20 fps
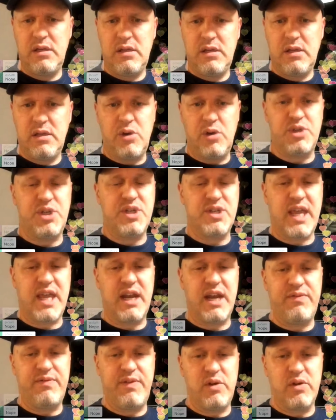Oh, she's
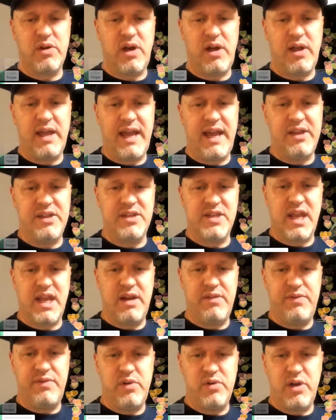getting a phone call. Allie's getting
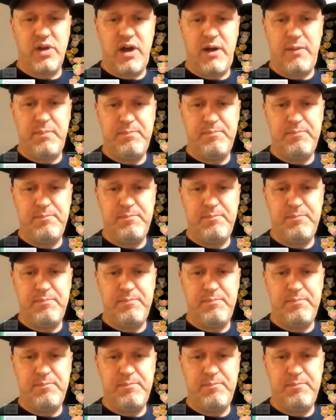a phone call.